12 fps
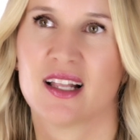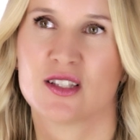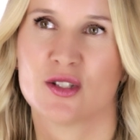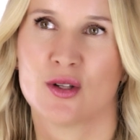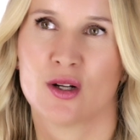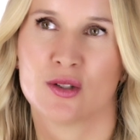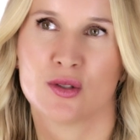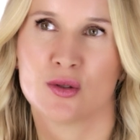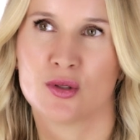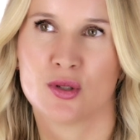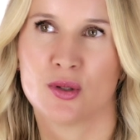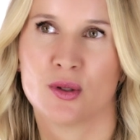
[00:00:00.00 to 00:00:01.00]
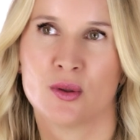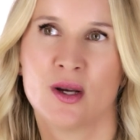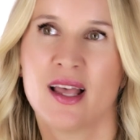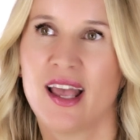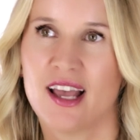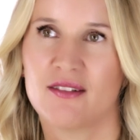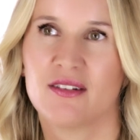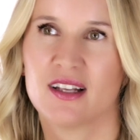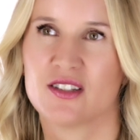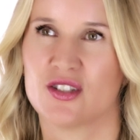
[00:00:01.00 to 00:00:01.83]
It's not too heavy,